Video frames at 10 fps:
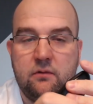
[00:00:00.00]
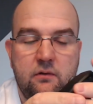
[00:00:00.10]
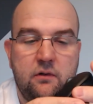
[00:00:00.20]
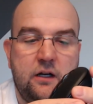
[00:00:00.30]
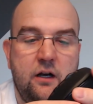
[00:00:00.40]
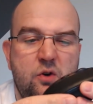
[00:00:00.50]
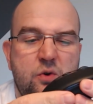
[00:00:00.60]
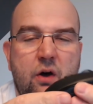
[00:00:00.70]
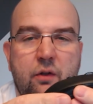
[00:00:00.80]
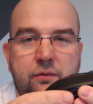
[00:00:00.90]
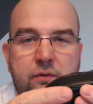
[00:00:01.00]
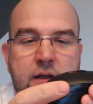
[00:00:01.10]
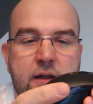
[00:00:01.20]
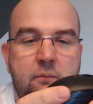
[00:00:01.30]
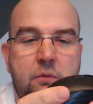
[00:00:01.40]
glued on.
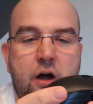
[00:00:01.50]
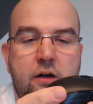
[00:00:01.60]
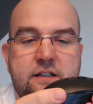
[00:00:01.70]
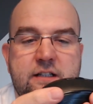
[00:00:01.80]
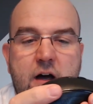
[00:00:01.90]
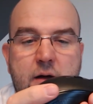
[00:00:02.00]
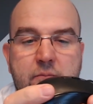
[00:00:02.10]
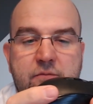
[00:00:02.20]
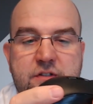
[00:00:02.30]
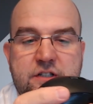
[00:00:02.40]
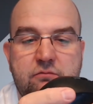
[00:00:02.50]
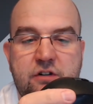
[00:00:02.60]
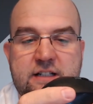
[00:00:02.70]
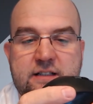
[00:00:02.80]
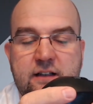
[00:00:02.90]
But over time, for some
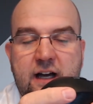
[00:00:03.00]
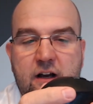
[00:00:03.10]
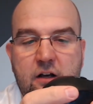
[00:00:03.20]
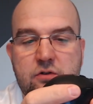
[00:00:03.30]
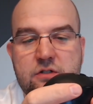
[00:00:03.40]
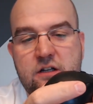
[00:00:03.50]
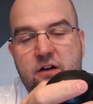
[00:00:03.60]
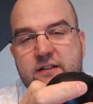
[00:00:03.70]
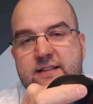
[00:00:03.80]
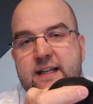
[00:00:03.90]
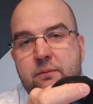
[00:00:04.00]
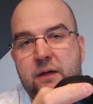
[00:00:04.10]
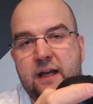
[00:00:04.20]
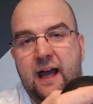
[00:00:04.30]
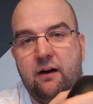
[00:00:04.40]
reason, that glue started
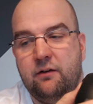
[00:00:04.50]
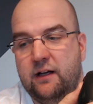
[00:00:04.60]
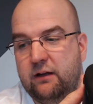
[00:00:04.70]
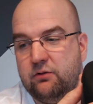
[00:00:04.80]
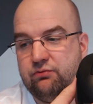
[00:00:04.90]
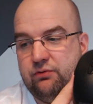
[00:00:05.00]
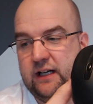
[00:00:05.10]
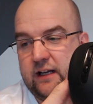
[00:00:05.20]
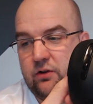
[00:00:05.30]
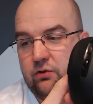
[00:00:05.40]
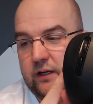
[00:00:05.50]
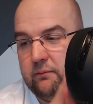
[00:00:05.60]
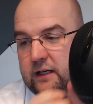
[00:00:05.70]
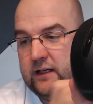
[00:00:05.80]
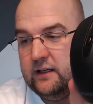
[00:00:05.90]
seeping out, and it was really annoying
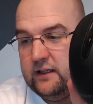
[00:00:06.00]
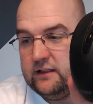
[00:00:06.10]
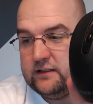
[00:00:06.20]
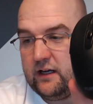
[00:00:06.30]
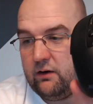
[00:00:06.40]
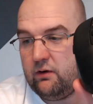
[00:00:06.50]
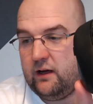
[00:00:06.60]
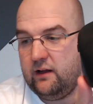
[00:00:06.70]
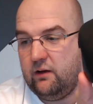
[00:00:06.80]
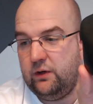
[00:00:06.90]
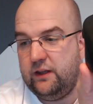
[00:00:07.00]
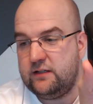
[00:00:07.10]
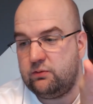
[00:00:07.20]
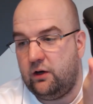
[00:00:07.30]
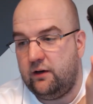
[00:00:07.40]
me. So with
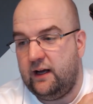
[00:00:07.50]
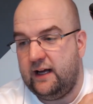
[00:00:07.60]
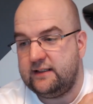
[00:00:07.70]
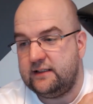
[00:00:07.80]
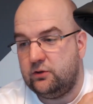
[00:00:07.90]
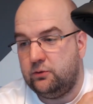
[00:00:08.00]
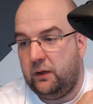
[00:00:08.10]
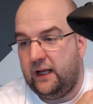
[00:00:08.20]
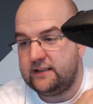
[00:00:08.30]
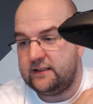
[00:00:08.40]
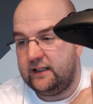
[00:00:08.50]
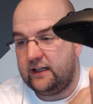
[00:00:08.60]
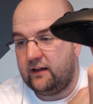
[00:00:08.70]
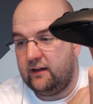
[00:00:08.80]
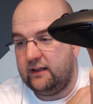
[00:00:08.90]
this one, as it's all
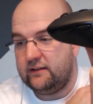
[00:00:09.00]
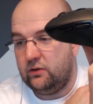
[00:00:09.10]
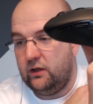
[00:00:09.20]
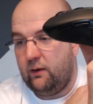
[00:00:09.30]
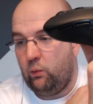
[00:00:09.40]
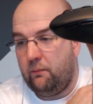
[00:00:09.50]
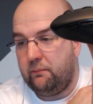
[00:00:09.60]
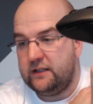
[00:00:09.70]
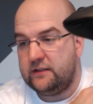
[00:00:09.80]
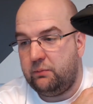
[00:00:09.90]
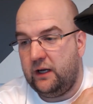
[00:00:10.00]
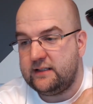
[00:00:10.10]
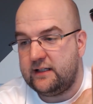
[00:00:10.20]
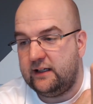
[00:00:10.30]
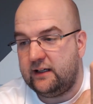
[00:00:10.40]
plastic, it's all like one piece of
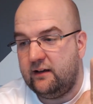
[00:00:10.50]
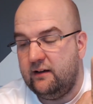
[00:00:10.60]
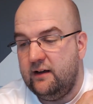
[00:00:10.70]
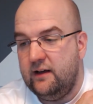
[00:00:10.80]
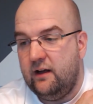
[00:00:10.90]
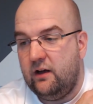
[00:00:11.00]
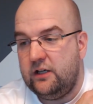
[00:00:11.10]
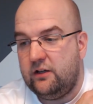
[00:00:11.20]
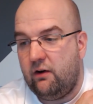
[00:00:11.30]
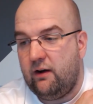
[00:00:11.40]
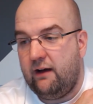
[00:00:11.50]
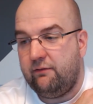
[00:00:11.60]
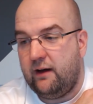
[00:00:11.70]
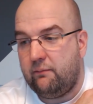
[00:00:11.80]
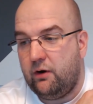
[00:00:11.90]
plastic, you don't have
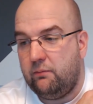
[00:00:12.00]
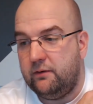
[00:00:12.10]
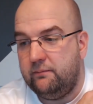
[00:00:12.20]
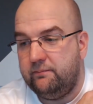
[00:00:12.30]
that problem